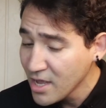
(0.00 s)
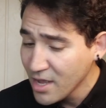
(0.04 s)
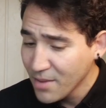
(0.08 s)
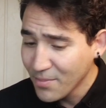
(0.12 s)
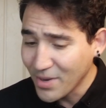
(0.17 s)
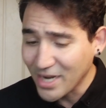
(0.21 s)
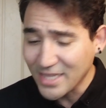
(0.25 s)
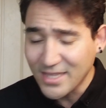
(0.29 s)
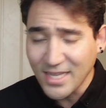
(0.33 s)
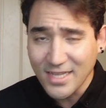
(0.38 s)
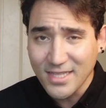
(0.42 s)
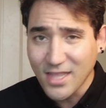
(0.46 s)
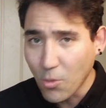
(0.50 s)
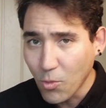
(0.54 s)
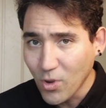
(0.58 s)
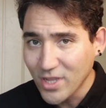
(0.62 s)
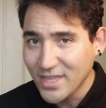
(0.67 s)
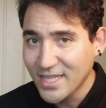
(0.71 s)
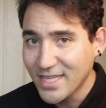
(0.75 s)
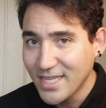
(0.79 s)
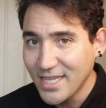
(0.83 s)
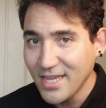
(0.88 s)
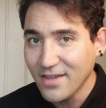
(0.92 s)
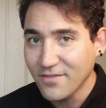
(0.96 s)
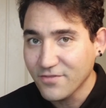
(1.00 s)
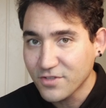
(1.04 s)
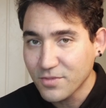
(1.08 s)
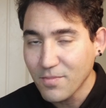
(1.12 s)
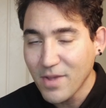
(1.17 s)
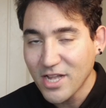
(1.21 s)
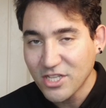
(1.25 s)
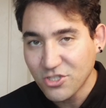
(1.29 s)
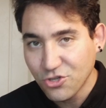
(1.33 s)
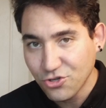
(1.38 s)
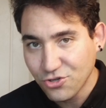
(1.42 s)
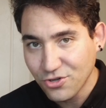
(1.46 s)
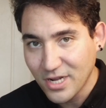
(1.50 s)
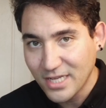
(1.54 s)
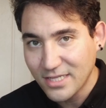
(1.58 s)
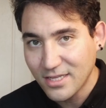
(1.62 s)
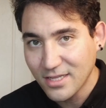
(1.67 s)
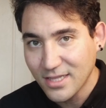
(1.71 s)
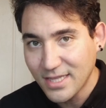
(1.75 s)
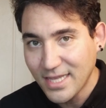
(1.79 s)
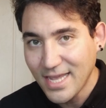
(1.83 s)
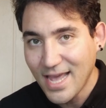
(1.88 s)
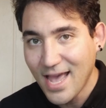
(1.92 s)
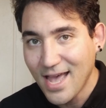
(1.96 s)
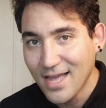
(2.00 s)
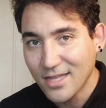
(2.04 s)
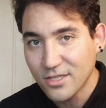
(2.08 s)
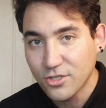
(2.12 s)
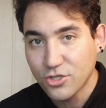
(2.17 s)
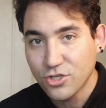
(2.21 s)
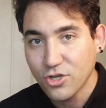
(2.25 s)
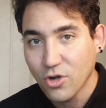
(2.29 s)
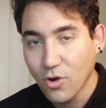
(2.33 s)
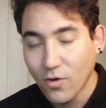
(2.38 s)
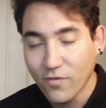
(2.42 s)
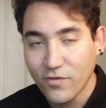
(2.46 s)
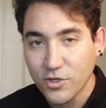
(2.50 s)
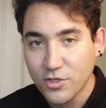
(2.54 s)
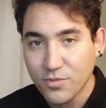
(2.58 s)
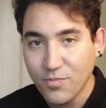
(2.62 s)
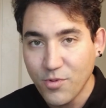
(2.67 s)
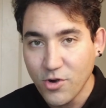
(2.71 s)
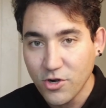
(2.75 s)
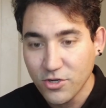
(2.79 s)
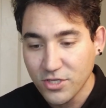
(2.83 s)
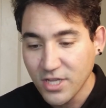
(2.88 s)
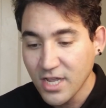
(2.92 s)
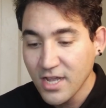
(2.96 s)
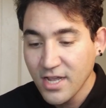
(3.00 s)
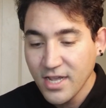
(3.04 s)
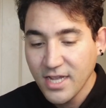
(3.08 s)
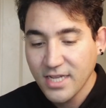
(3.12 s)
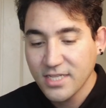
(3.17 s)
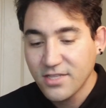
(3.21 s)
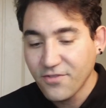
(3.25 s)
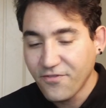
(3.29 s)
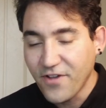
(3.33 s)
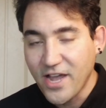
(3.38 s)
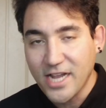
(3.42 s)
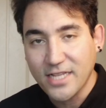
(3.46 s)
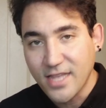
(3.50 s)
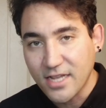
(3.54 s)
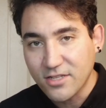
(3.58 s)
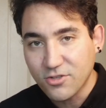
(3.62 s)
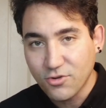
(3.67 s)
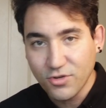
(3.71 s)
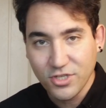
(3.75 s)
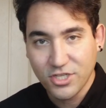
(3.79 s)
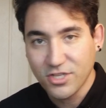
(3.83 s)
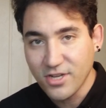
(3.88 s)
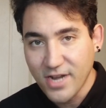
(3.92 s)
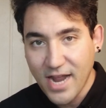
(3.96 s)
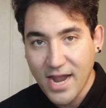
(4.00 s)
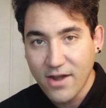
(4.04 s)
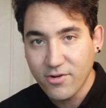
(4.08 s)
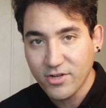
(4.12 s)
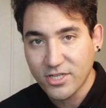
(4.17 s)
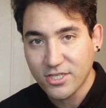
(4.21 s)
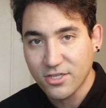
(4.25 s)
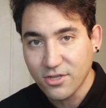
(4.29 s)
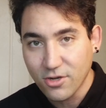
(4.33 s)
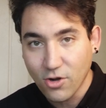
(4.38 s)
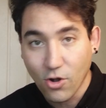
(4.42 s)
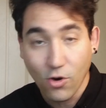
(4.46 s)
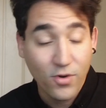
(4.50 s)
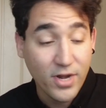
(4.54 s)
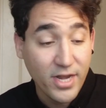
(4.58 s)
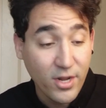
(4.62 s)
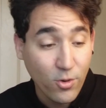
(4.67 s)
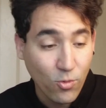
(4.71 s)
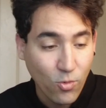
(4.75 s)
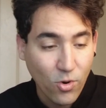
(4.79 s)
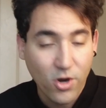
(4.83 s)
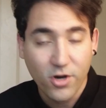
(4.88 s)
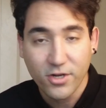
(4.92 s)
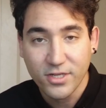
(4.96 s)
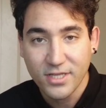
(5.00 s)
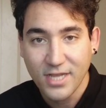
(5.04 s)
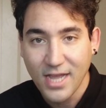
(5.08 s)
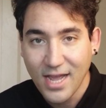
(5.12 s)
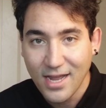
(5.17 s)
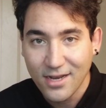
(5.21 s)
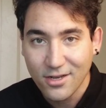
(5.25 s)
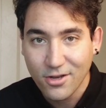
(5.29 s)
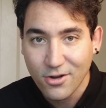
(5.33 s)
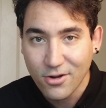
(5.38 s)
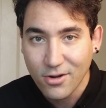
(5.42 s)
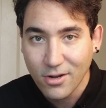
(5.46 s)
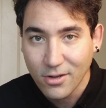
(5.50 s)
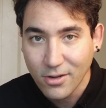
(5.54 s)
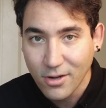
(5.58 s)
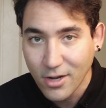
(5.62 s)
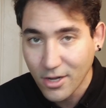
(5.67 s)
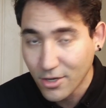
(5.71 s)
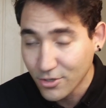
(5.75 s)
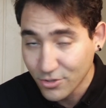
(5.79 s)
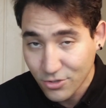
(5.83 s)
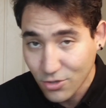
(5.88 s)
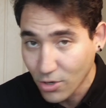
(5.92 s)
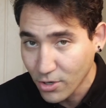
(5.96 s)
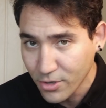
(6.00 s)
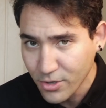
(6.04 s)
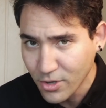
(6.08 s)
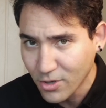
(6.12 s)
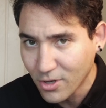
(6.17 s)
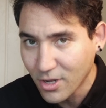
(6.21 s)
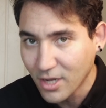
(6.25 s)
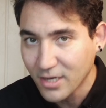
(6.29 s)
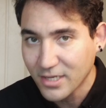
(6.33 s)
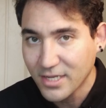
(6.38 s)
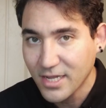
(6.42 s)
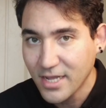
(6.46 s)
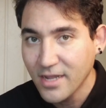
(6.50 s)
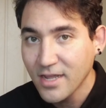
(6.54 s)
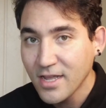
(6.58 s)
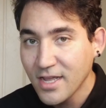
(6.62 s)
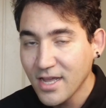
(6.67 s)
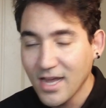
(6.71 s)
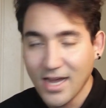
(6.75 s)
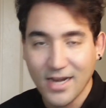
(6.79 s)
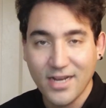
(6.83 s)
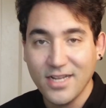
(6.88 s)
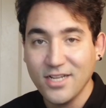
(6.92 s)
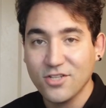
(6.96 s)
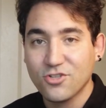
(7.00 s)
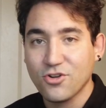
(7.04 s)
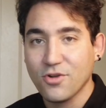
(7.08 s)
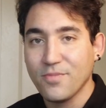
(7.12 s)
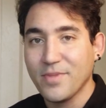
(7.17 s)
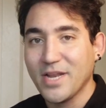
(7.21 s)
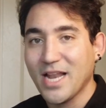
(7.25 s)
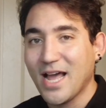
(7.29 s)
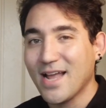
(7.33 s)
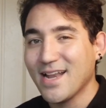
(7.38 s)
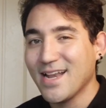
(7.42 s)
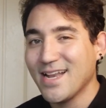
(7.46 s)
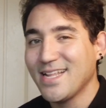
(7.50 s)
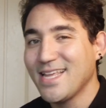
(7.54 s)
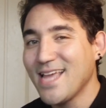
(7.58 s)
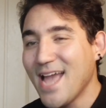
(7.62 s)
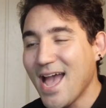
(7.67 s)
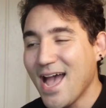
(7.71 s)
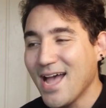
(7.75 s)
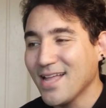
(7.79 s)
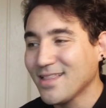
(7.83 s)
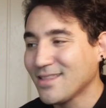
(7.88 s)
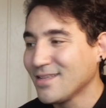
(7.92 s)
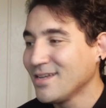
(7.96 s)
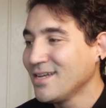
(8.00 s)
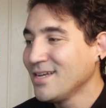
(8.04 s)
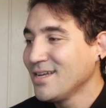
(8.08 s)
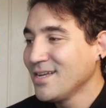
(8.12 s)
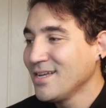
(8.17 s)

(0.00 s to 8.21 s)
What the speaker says: But I think that what gives Manchester United the edge over Spurs is the fact that Christian Eriksen already worked under Antonio Conte at Inter Milan, and he had